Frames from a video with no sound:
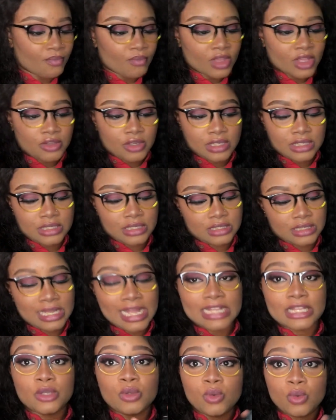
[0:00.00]
So this is it.
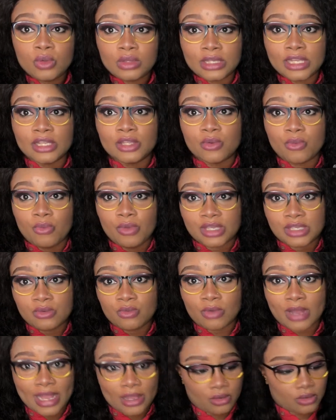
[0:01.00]
And the good thing, the reason
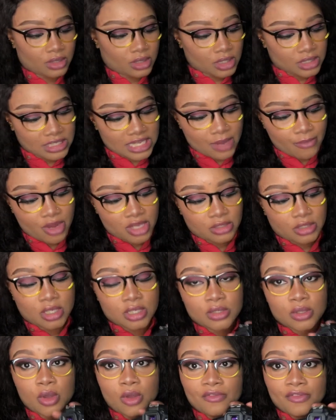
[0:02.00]
why I got this camera is
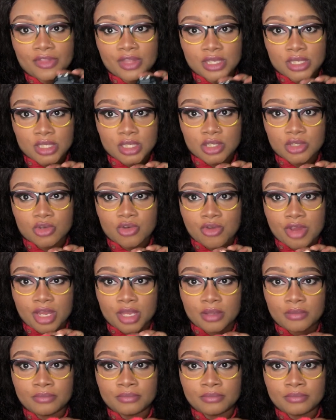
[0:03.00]
because of this screen.